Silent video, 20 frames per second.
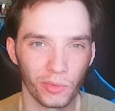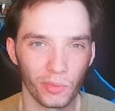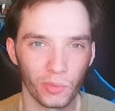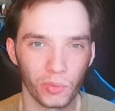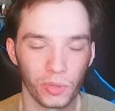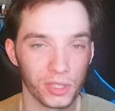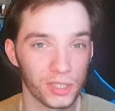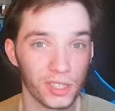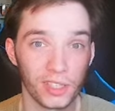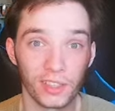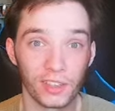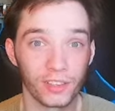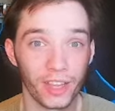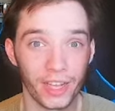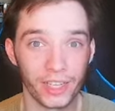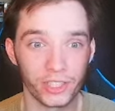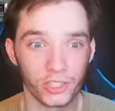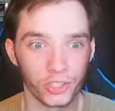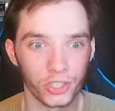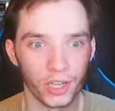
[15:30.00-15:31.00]
was in The
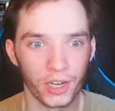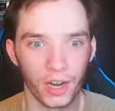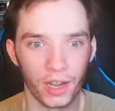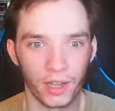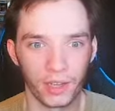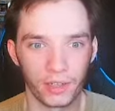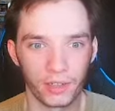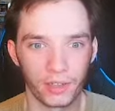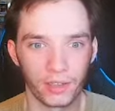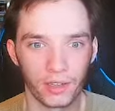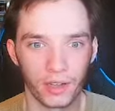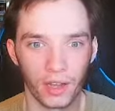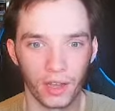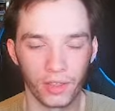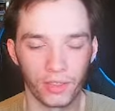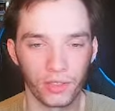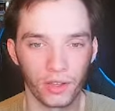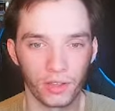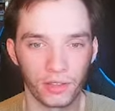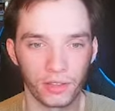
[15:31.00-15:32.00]
Last Jedi. I
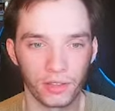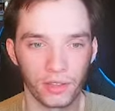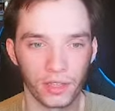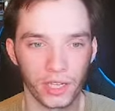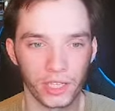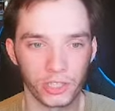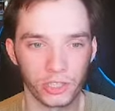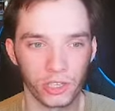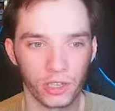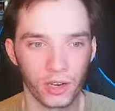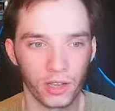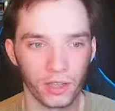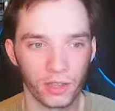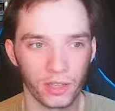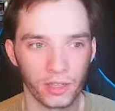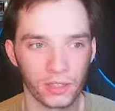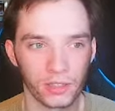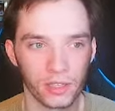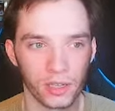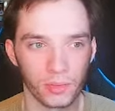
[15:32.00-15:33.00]
thought The Last Jedi
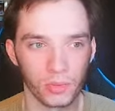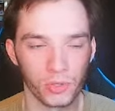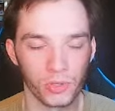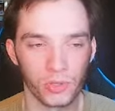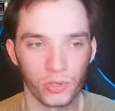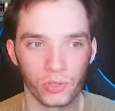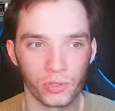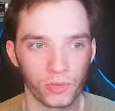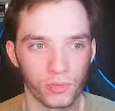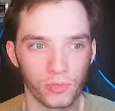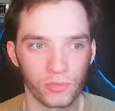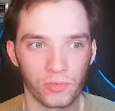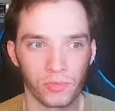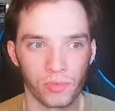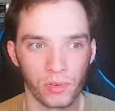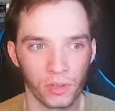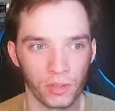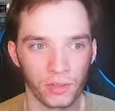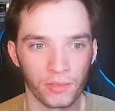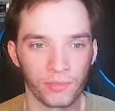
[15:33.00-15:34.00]
lightsabers looked
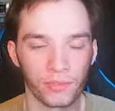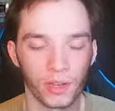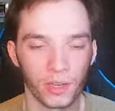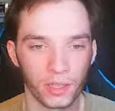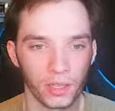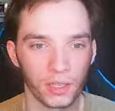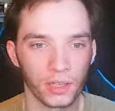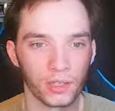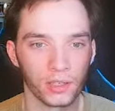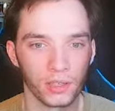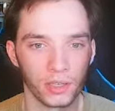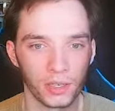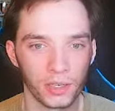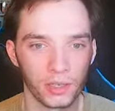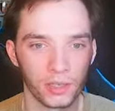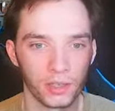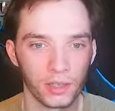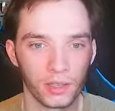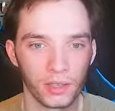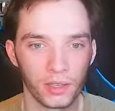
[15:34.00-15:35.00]
really fucking good.
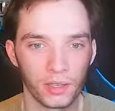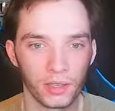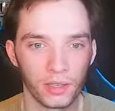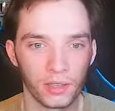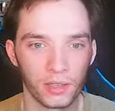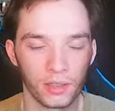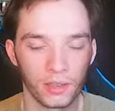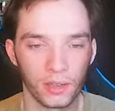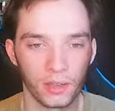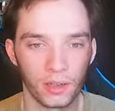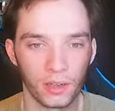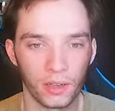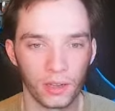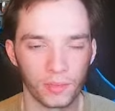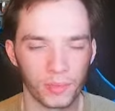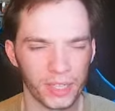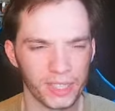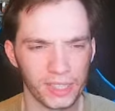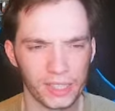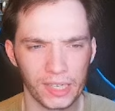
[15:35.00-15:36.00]
Um,
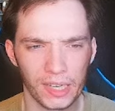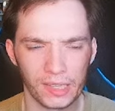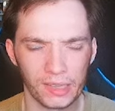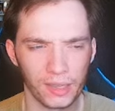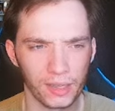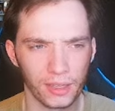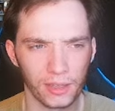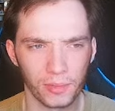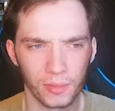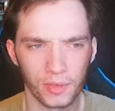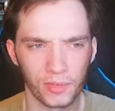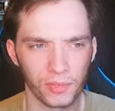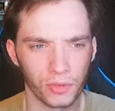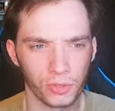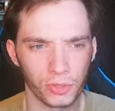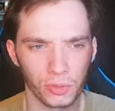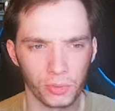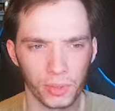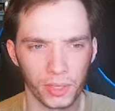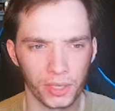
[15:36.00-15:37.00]
I did not like them in
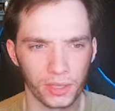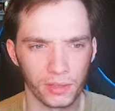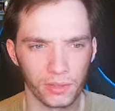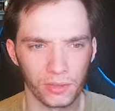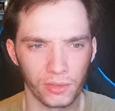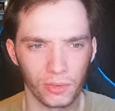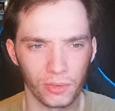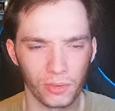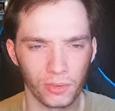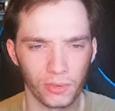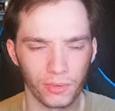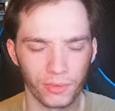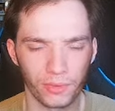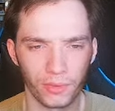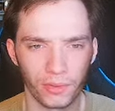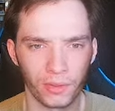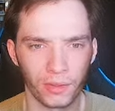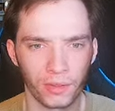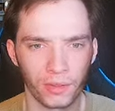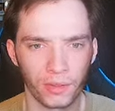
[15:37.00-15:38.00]
Force Awakens
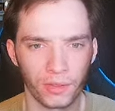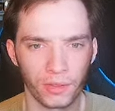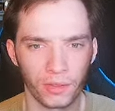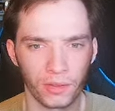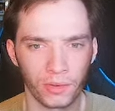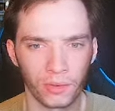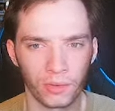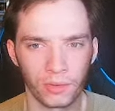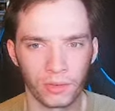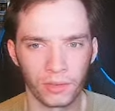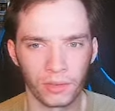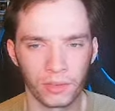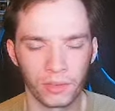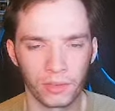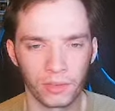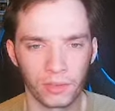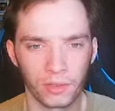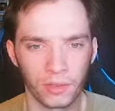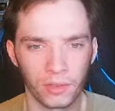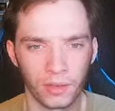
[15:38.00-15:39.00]
uh,
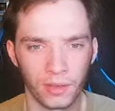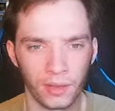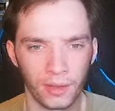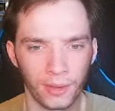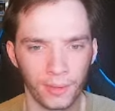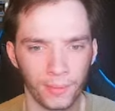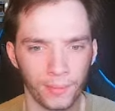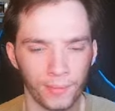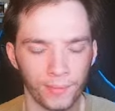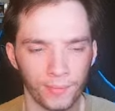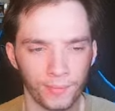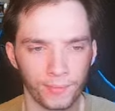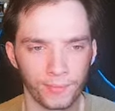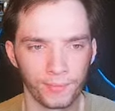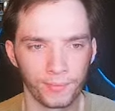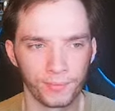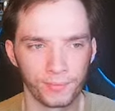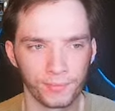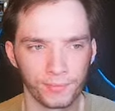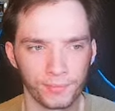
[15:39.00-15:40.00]
or um,
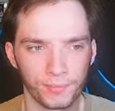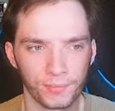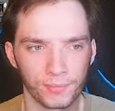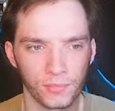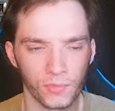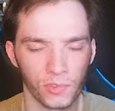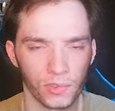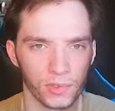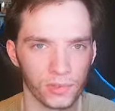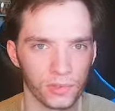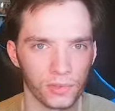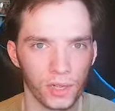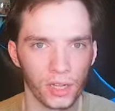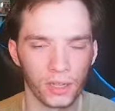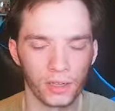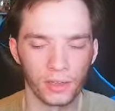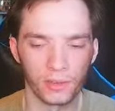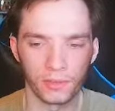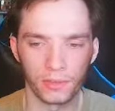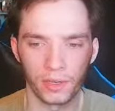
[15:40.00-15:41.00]
uh,
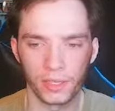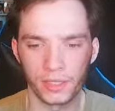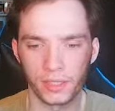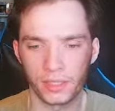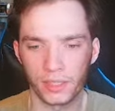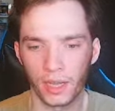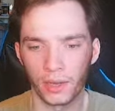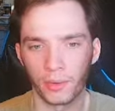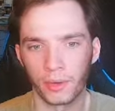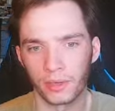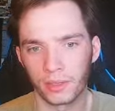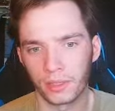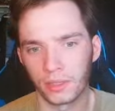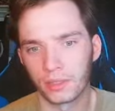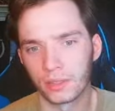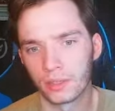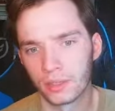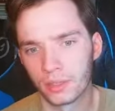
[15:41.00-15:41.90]
Rise of Skywalker.